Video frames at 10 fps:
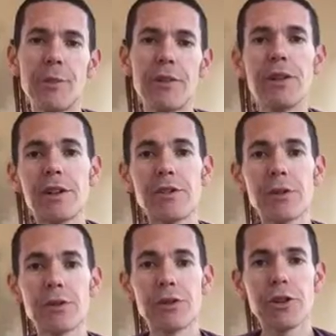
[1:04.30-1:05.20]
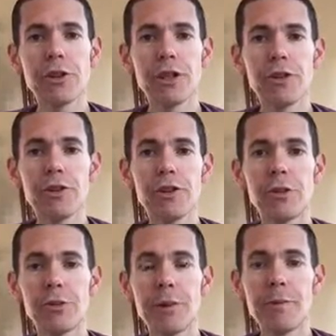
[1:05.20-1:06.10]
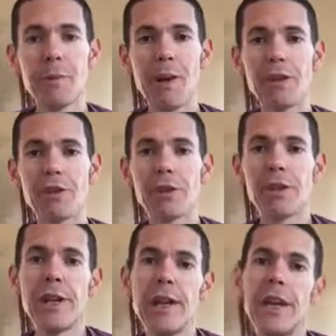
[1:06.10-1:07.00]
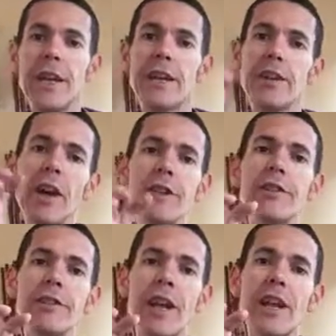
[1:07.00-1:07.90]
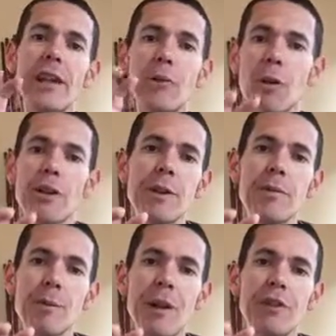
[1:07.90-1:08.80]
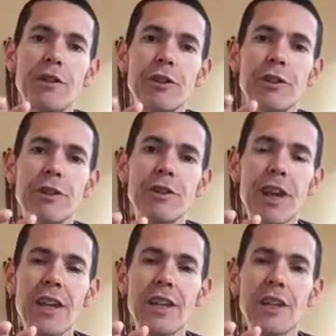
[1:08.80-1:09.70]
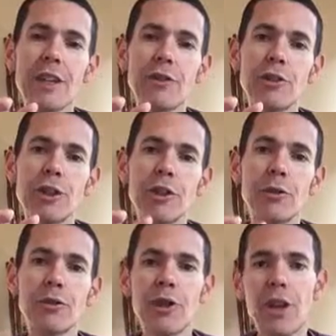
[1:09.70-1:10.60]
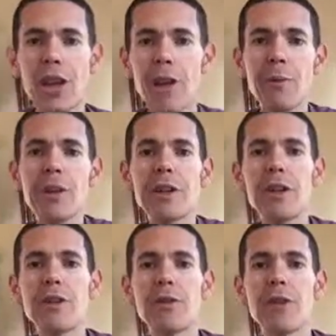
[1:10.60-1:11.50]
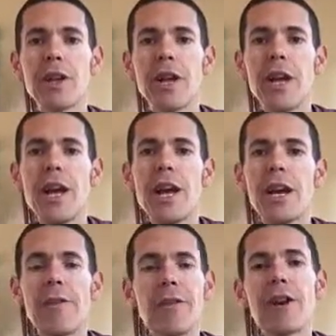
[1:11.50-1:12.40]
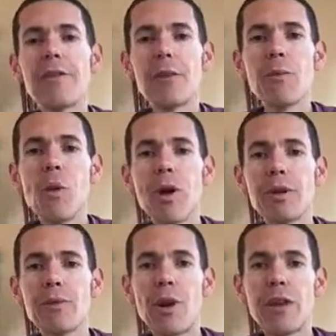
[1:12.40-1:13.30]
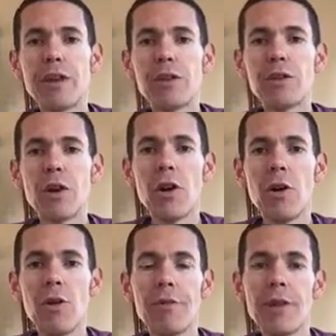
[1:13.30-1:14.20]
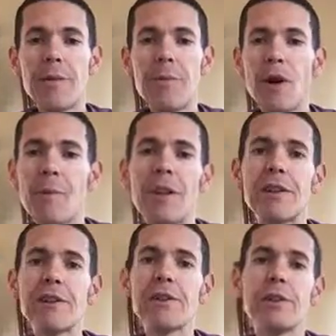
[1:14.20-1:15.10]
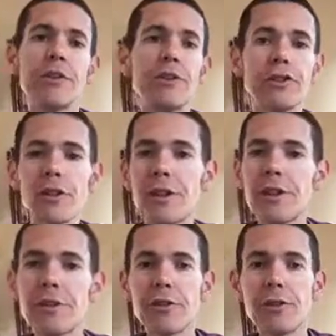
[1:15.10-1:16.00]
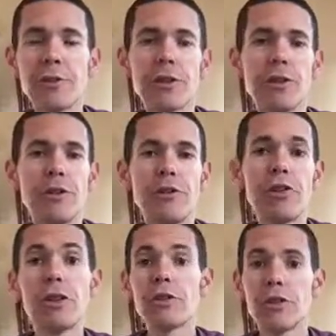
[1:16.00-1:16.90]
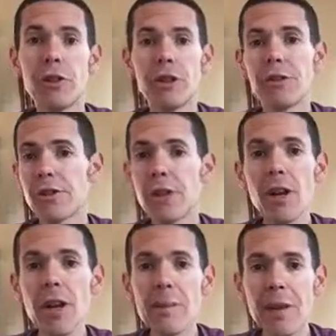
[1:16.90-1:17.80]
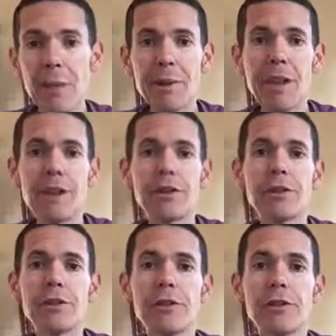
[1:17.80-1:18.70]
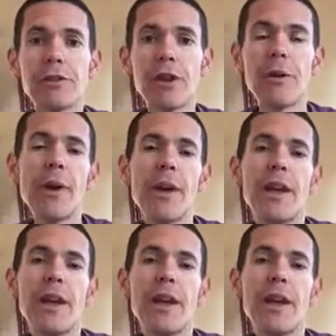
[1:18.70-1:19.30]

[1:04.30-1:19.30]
but very difficult to turn into useful information, into understanding what the information is contained in those signals and how we can use it in a very, very wide range of environmental and societal and geoscience and climate applications. So